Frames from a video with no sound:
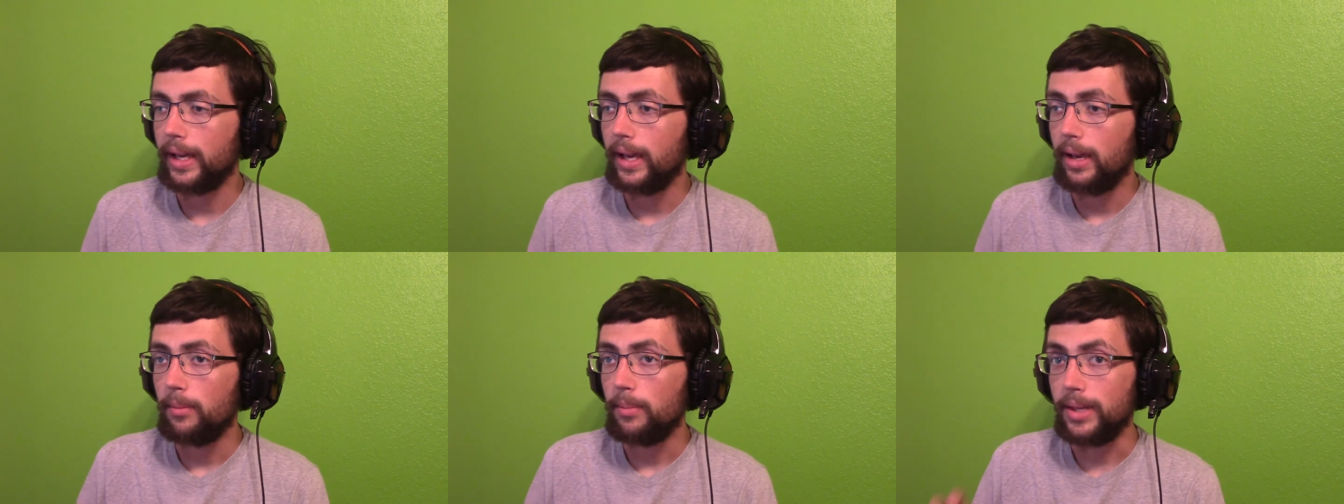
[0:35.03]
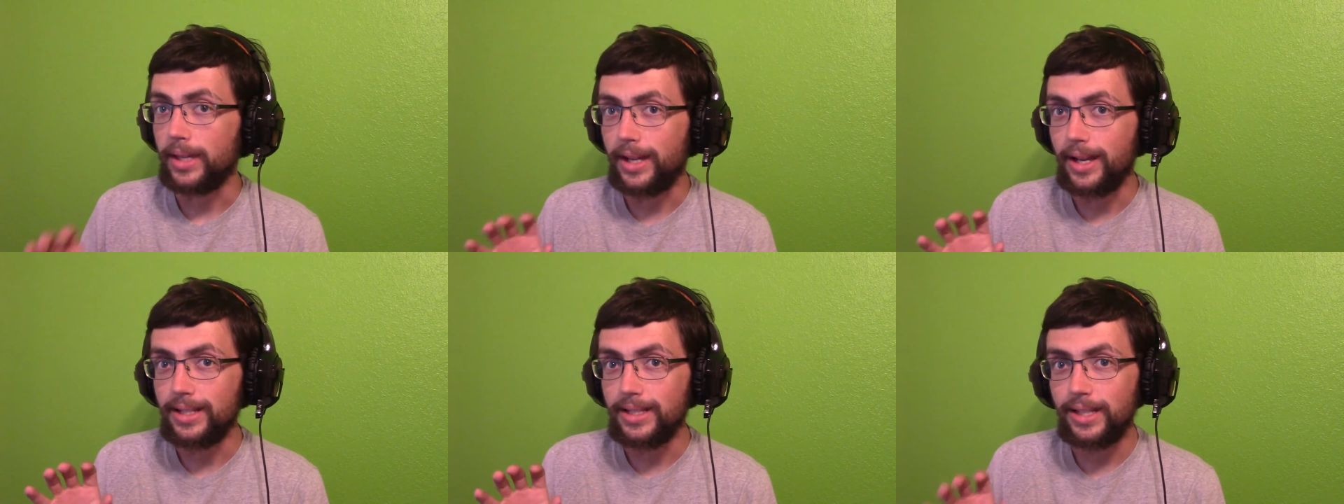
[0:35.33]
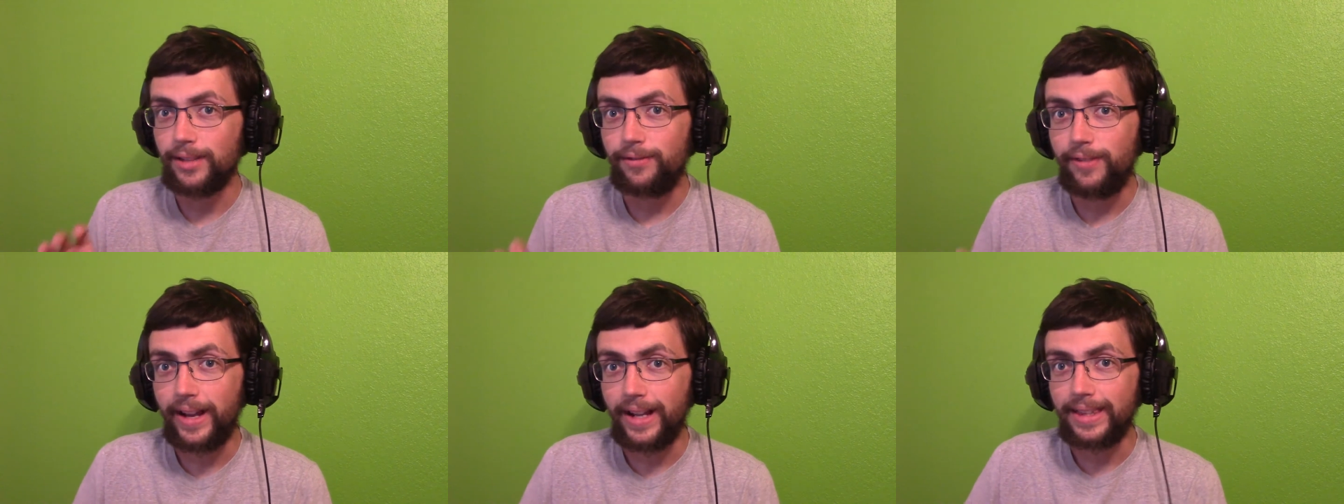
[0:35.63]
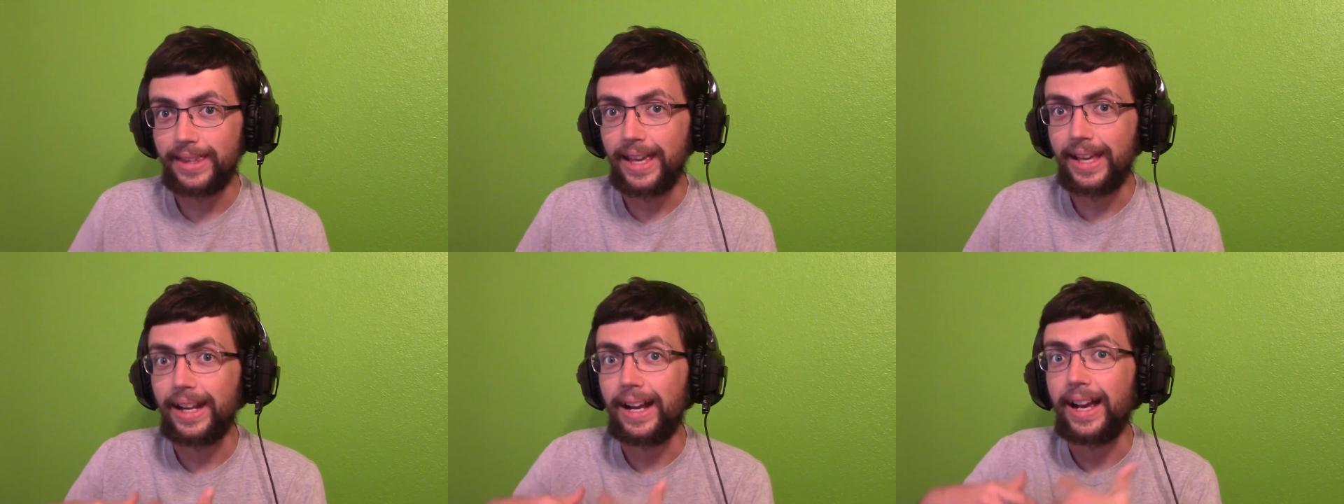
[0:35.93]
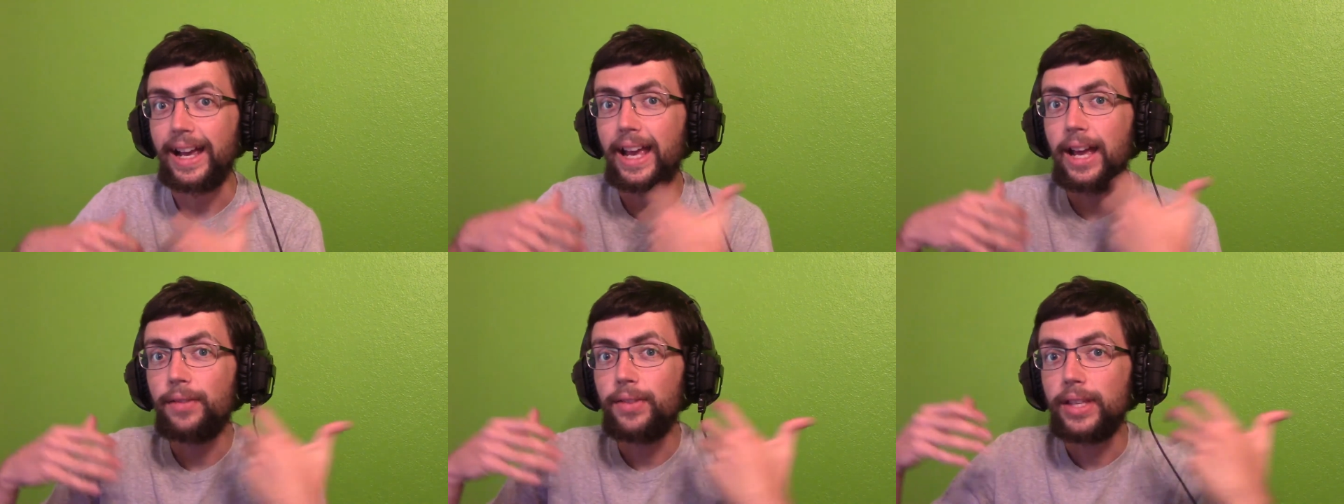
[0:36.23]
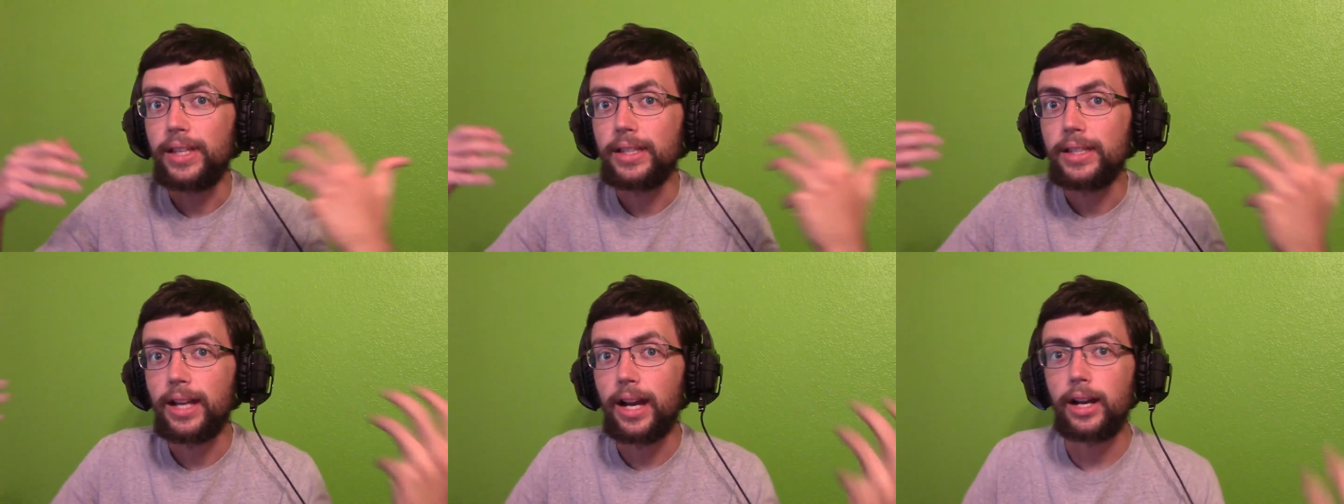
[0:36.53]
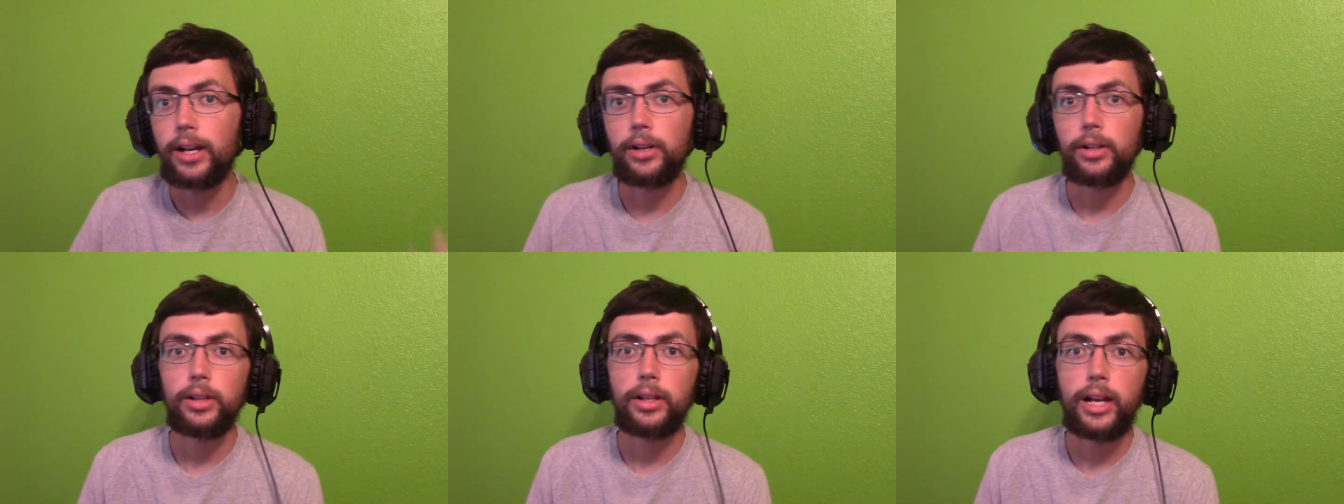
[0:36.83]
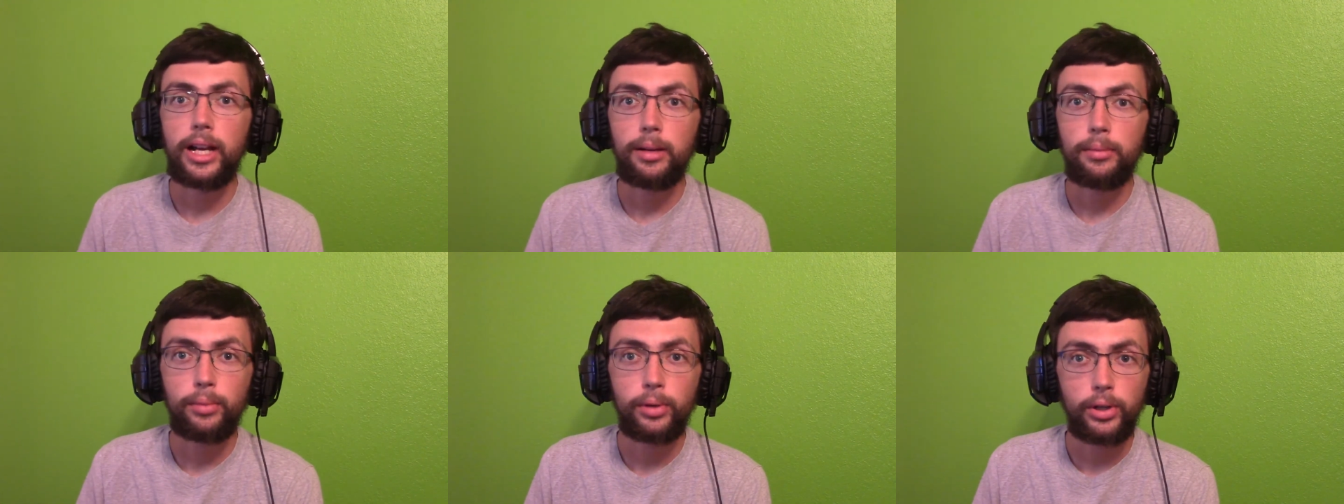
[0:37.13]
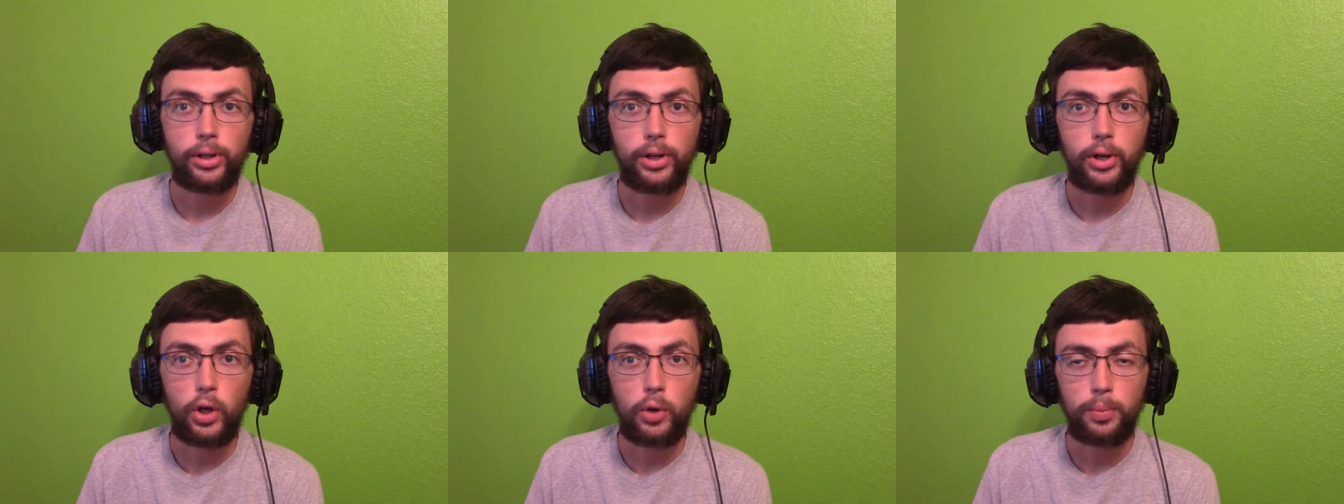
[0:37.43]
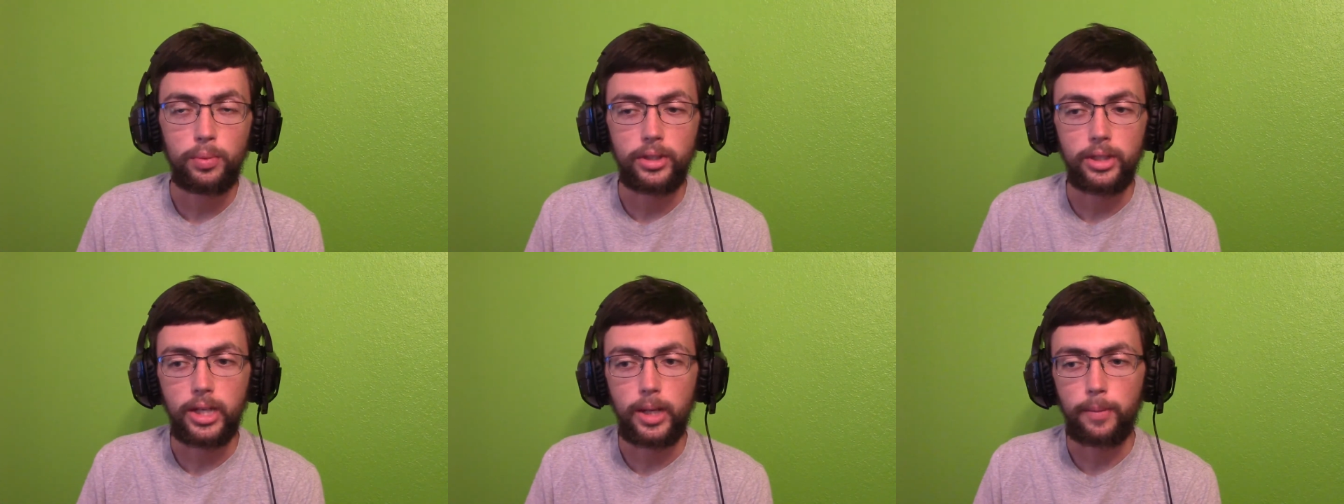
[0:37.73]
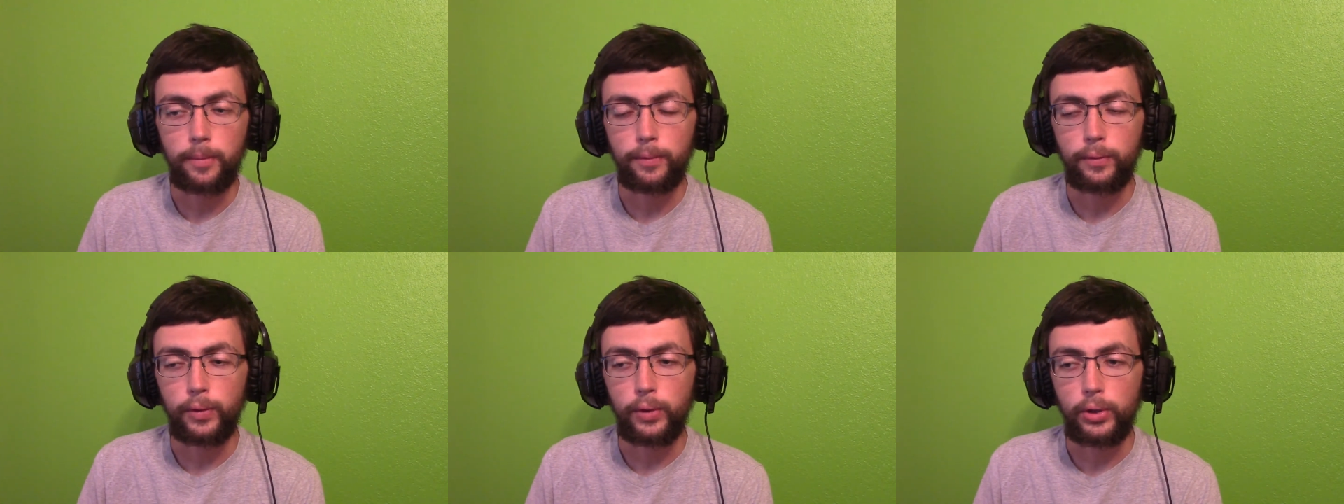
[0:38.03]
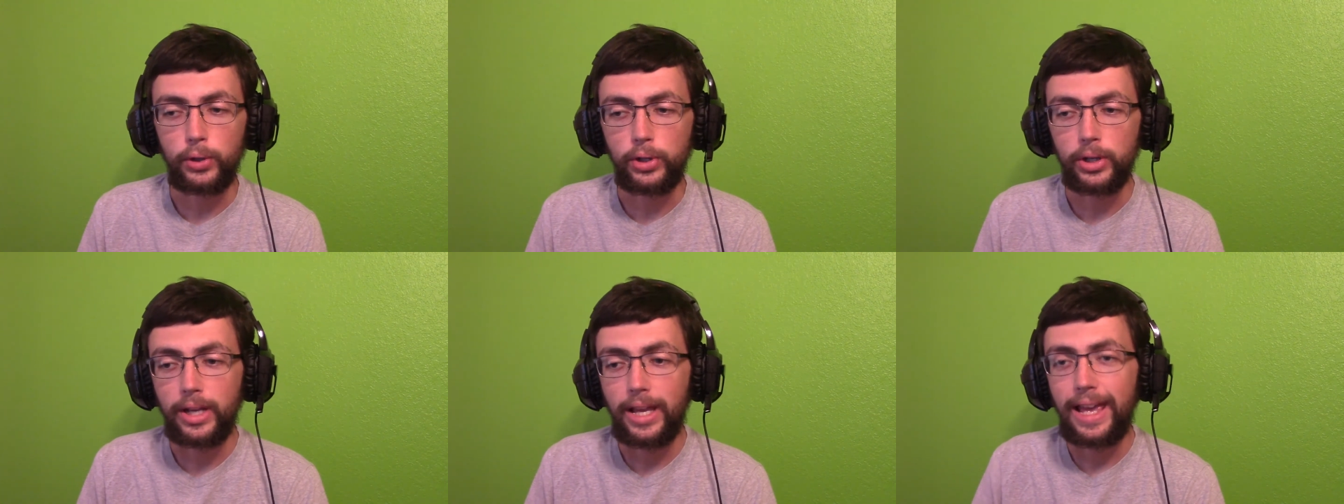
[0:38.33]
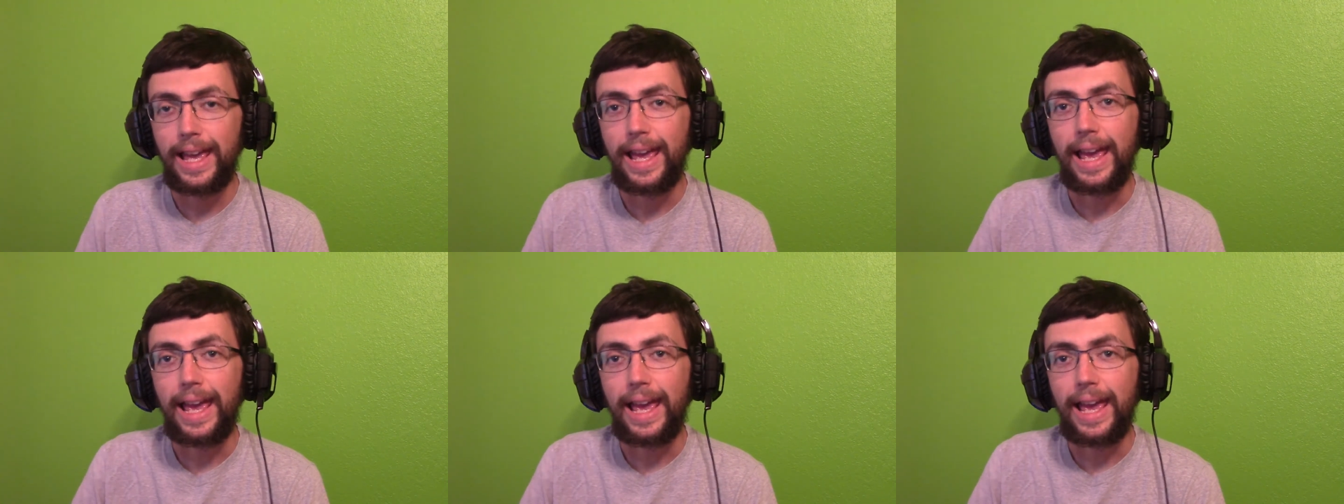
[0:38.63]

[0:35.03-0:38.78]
because of the fact that I have the entire library opened up for